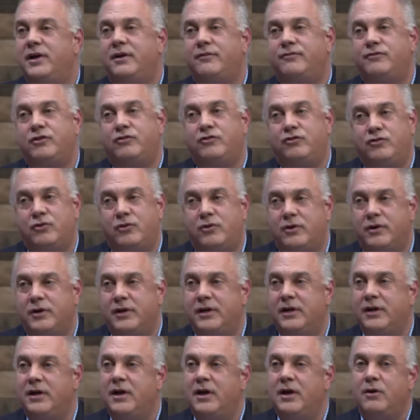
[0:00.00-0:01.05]
after
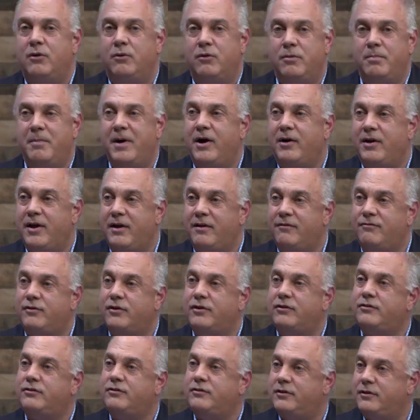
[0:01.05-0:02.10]
story with Mount
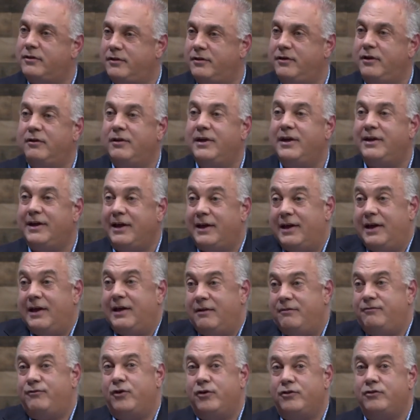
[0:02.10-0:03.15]
Everest,
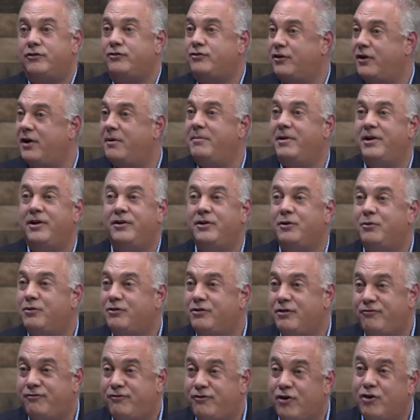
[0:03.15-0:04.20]
unfortunately, Sir Edmund Hillary was
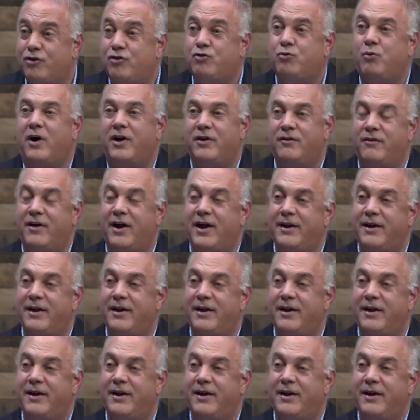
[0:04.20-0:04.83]
the first one, right?